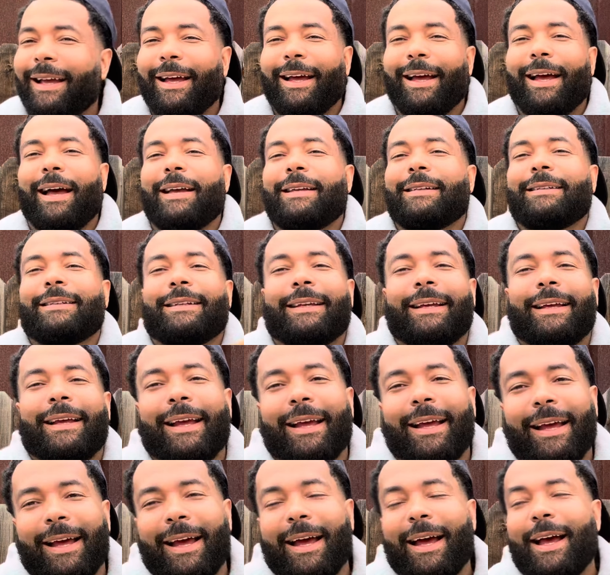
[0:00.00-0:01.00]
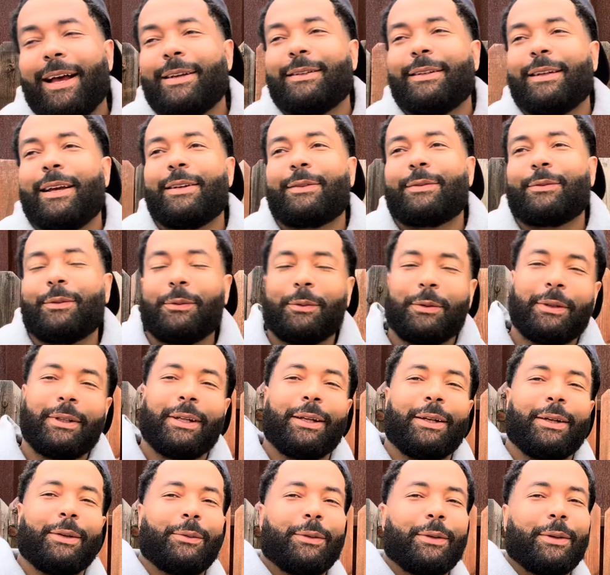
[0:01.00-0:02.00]
that's, that's, what we're
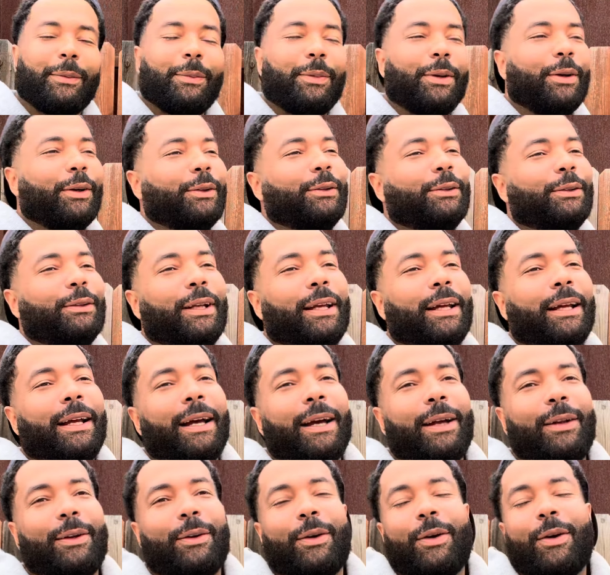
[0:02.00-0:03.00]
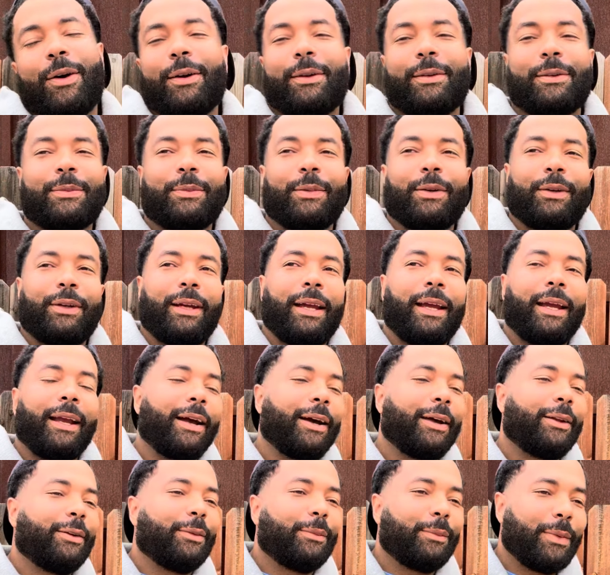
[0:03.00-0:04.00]
dealing with, bro. Dude ain't got no artist, bro. He ain't
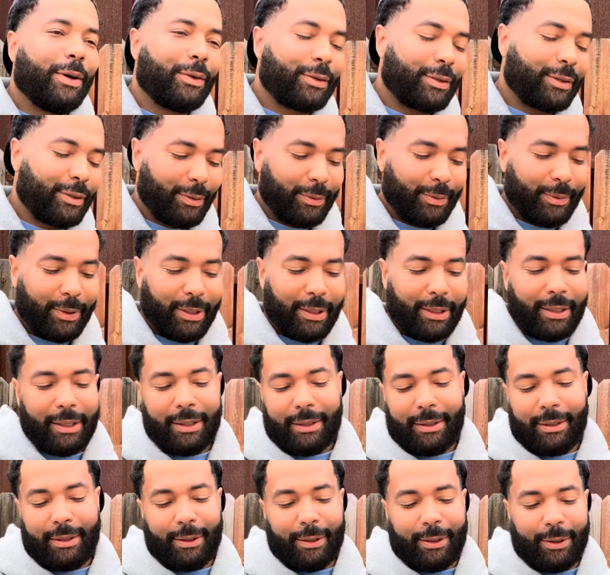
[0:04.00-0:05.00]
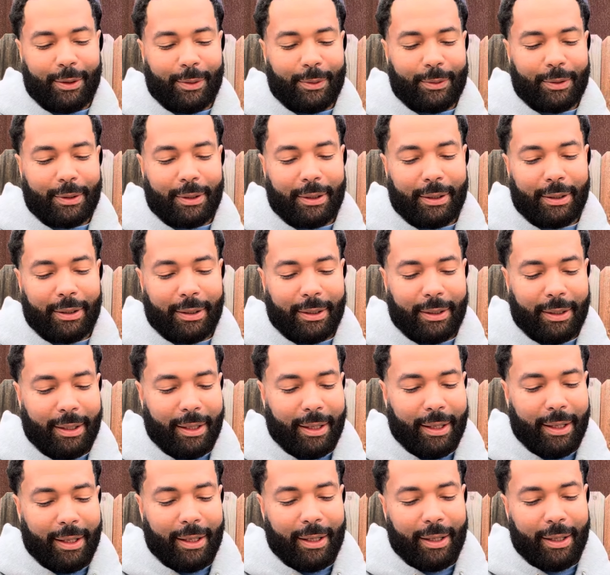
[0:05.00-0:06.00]
got no motion, man. You know what I'm saying?
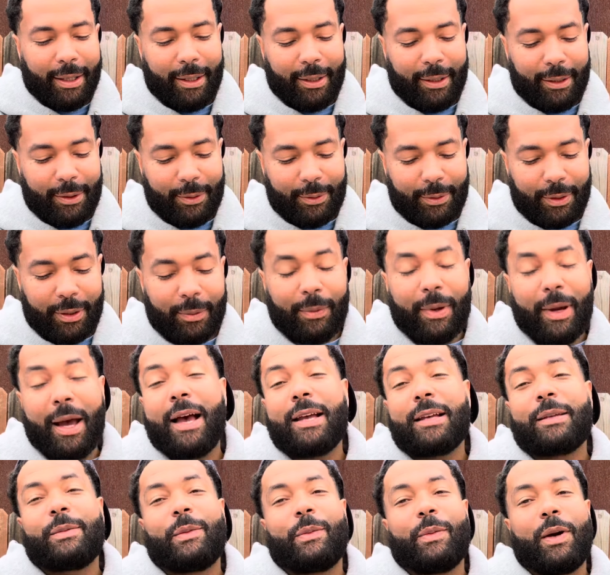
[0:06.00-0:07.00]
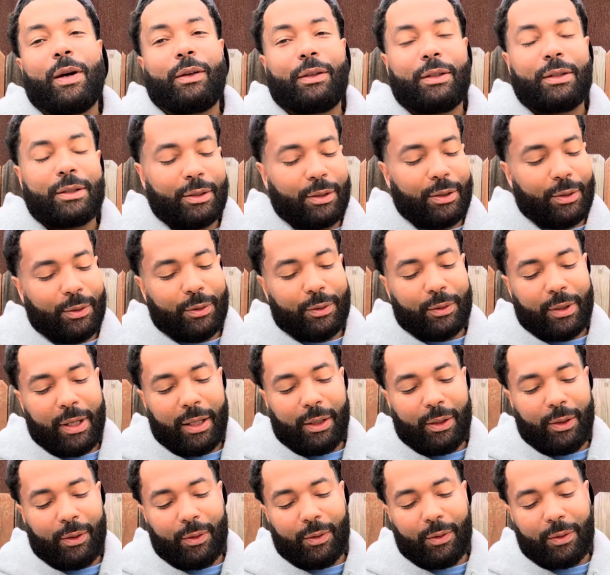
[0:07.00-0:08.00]
You just keep asking me about this dude.
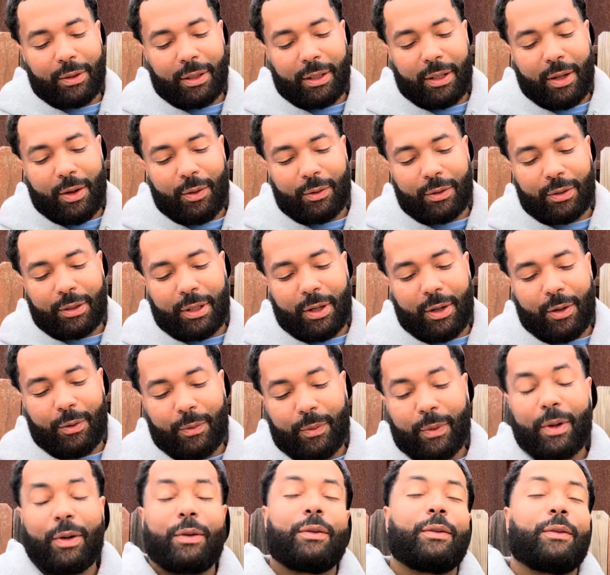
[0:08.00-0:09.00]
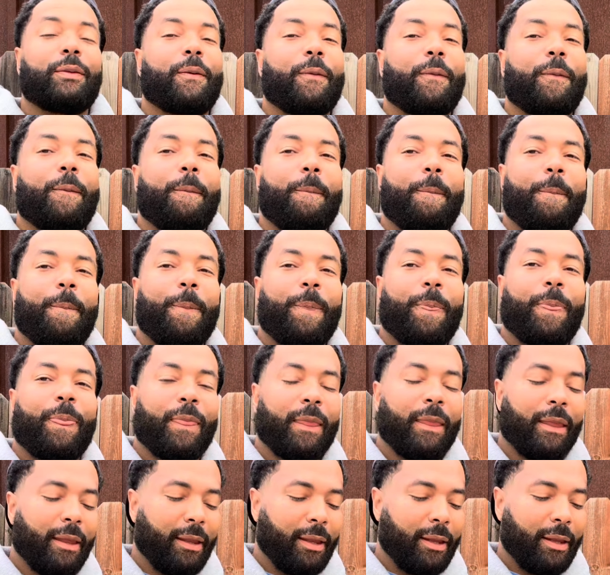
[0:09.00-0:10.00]
That dude is a no-show, bro.
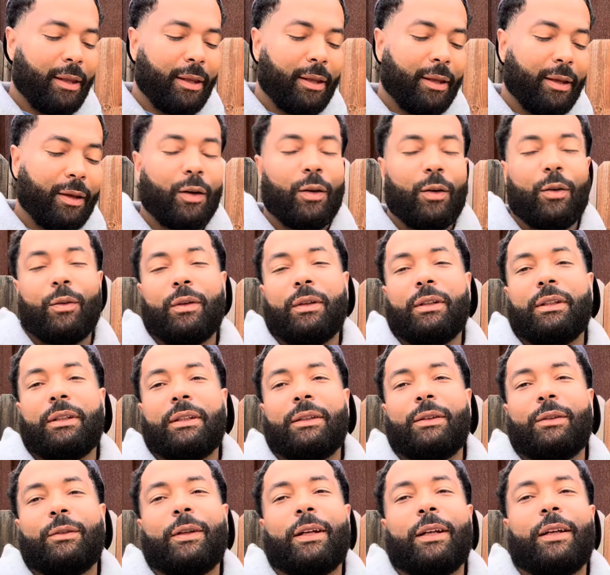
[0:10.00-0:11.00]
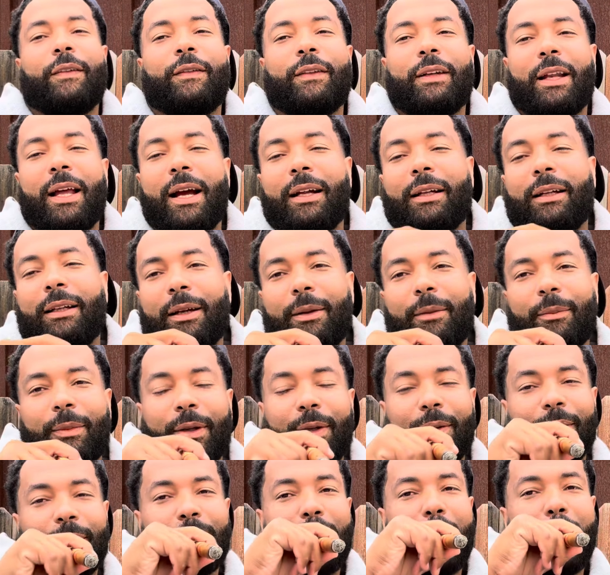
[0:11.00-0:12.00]
Oh, Dude ain't even like that, bro